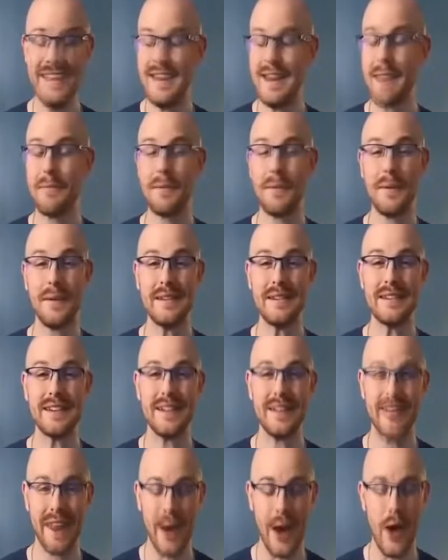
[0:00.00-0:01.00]
The number 1
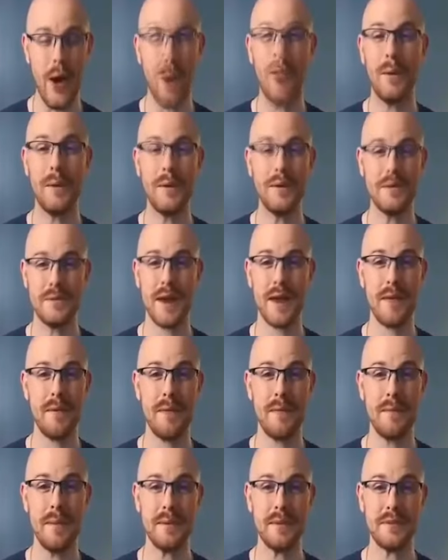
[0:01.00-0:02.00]
skill that I always
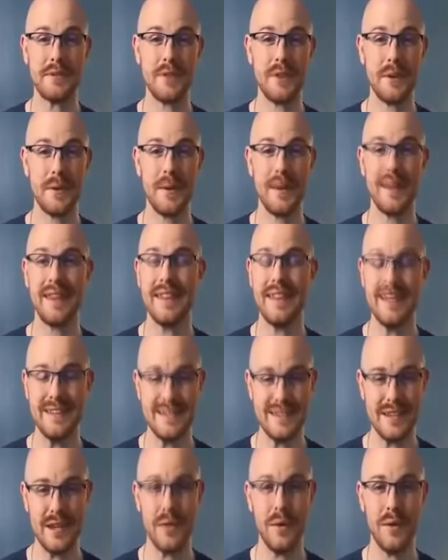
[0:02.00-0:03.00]
recommend people start with
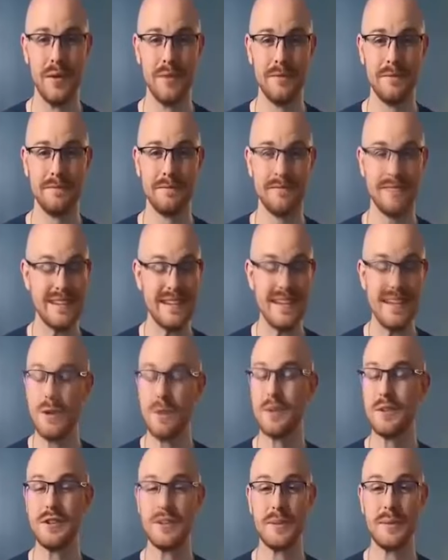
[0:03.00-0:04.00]
is SQL.
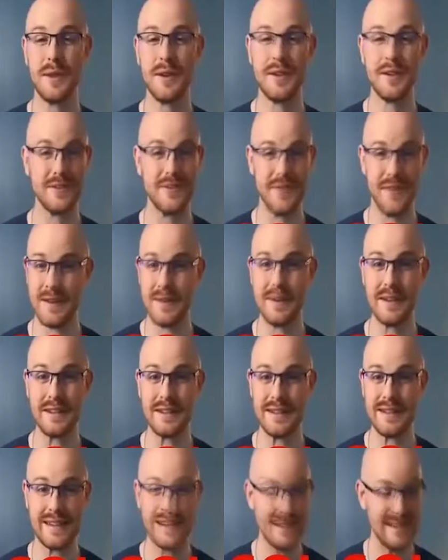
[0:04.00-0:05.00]
SQL is just one of those
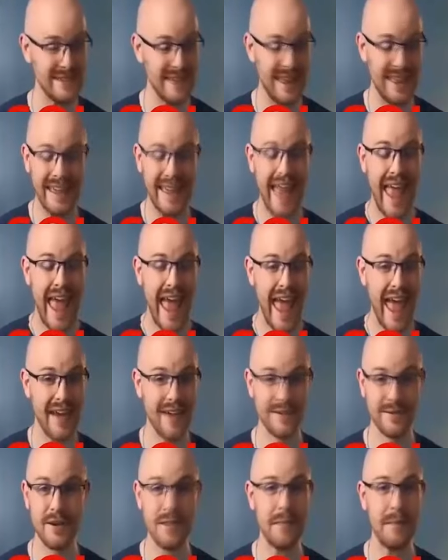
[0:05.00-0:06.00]
fundamental skills that I think
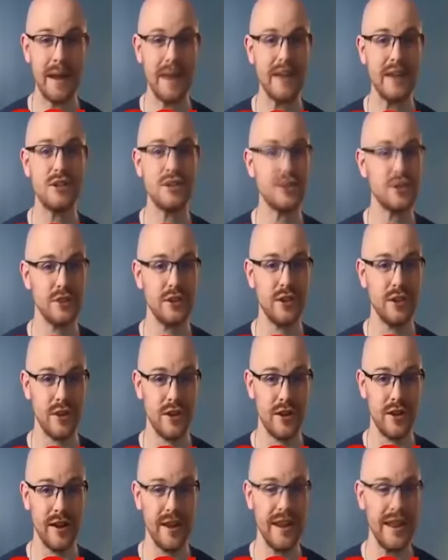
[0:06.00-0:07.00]
everybody should
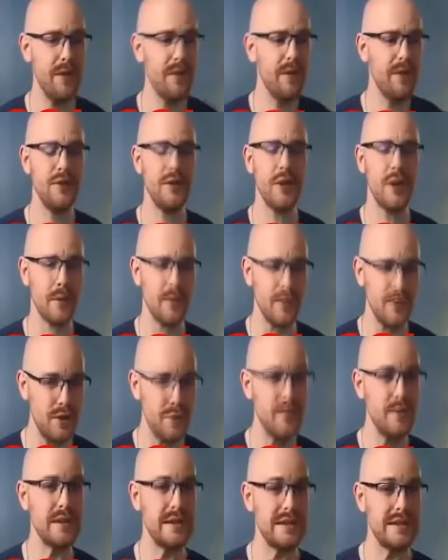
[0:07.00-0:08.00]
learn. Even if you don't
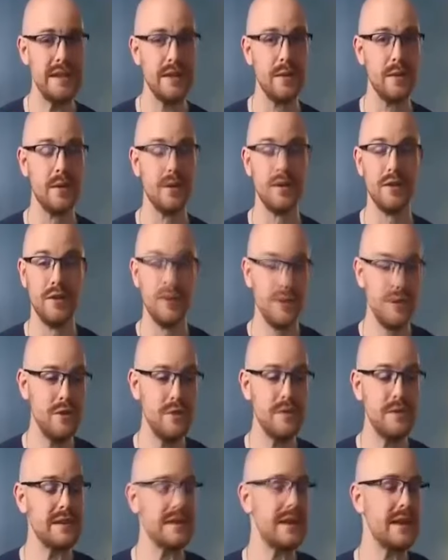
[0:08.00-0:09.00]
use SQL, you'll
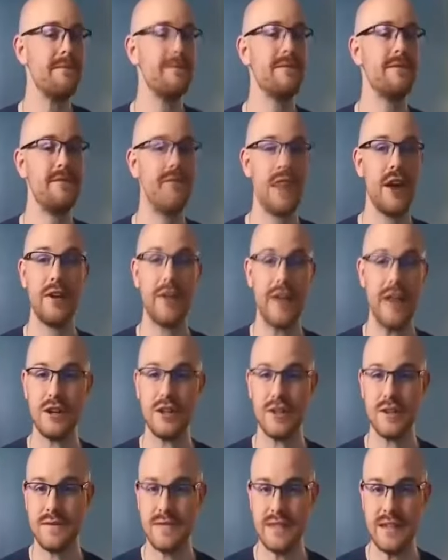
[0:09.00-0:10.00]
use some
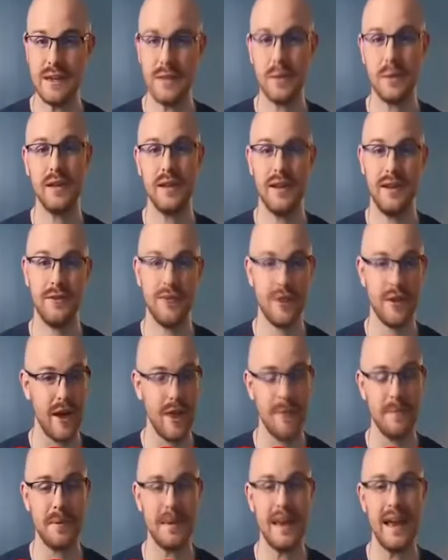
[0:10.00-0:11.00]
variation of SQL if your
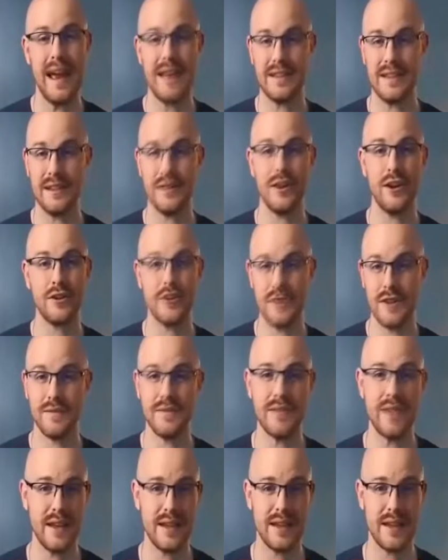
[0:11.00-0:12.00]
company has a large
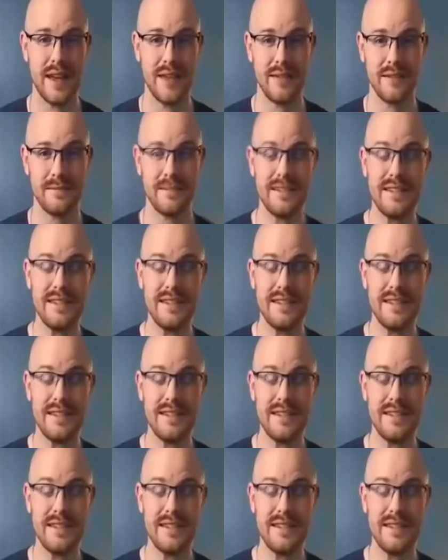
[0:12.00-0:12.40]
enough data set.